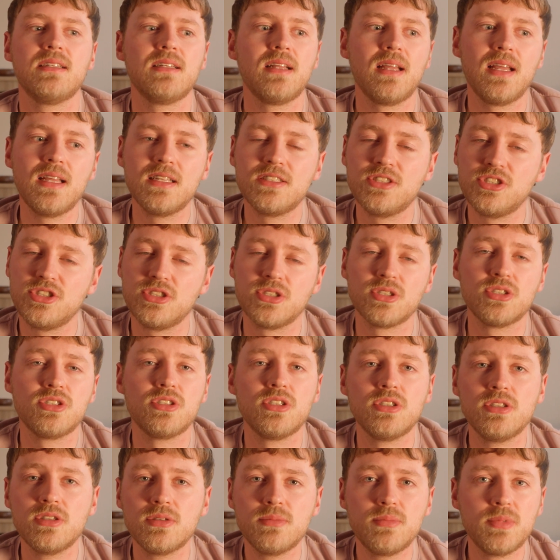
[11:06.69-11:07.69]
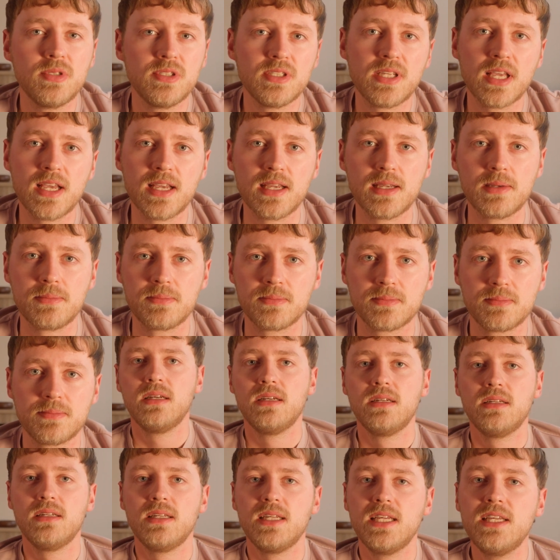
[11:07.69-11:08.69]
It's just a numbers game.
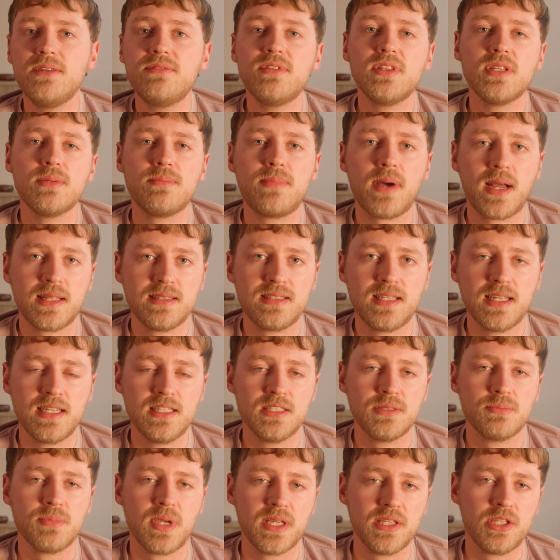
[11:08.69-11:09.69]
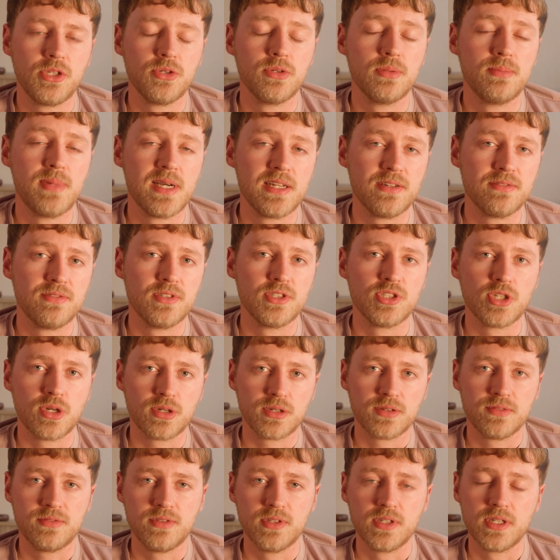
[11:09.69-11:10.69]
Even the bad days make you a better
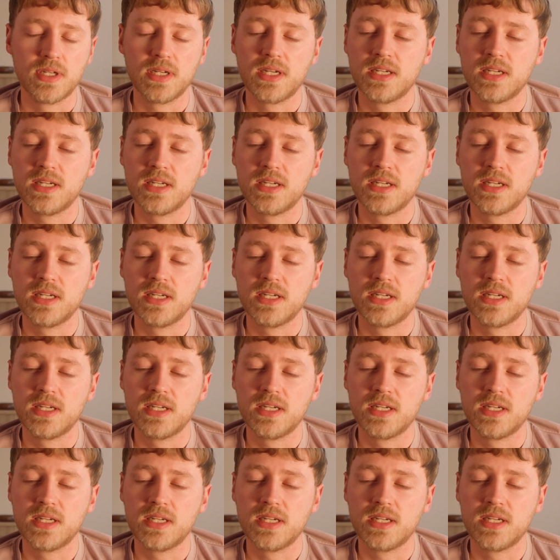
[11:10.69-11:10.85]
photographer.